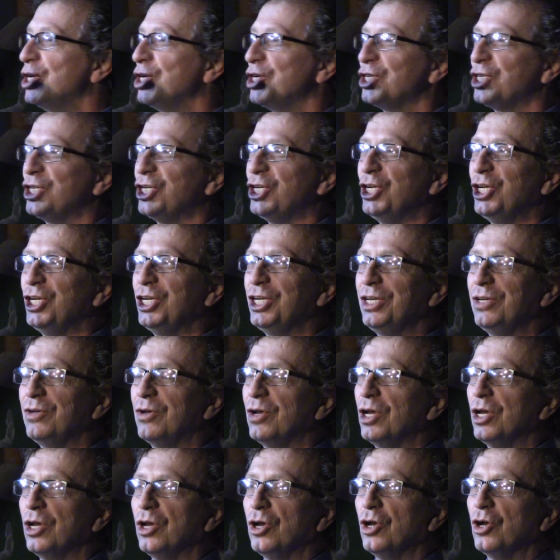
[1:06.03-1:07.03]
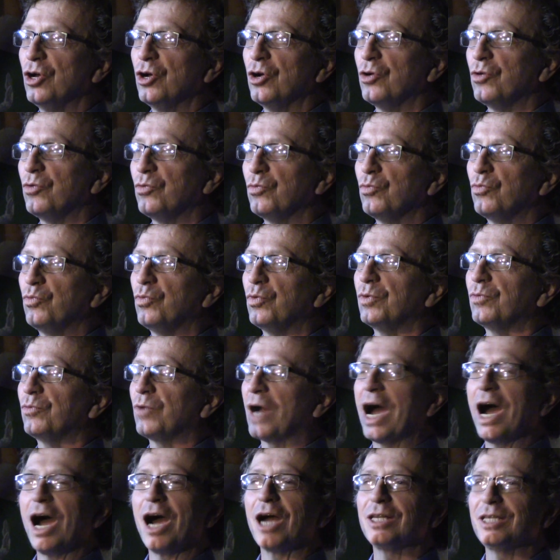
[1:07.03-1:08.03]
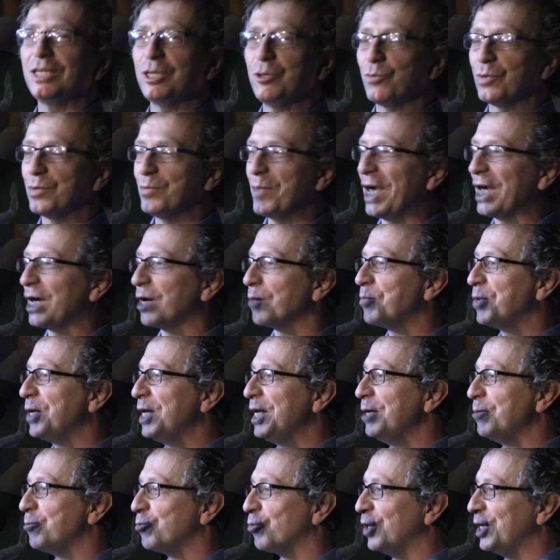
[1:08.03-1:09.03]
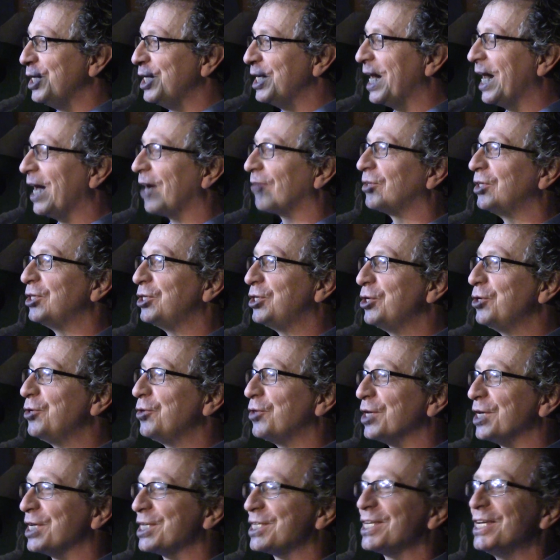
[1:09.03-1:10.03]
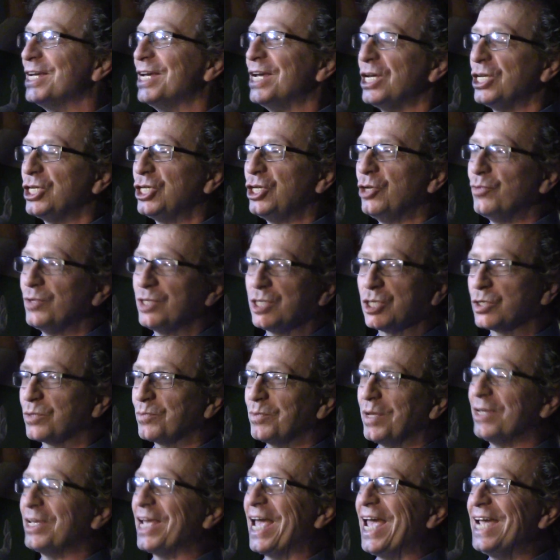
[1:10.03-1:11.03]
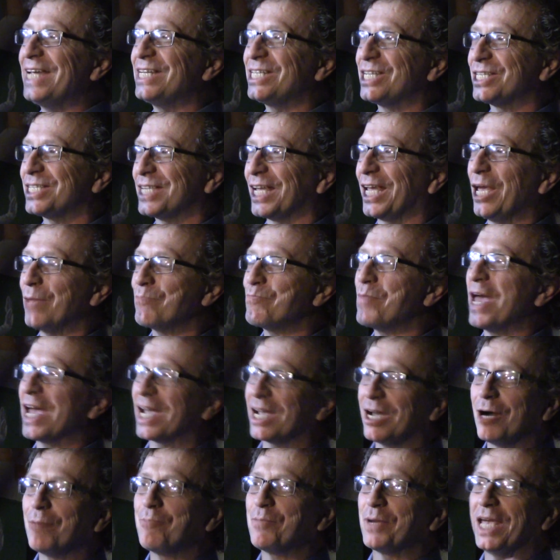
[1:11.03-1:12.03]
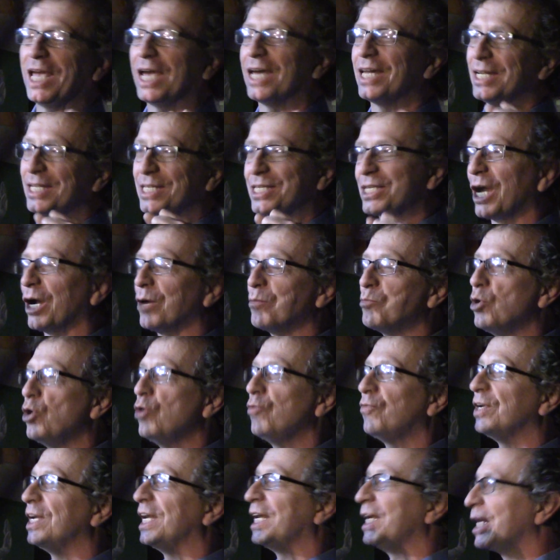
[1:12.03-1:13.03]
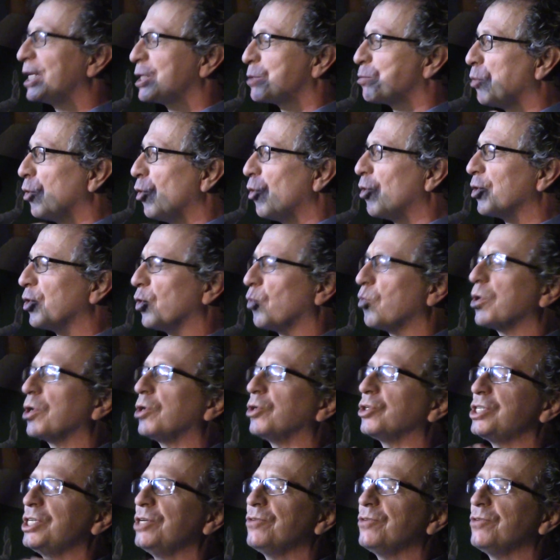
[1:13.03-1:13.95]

She hardly would make a peep when you'd have to do this. She was just anxious to get back up again and start moving and explore the world.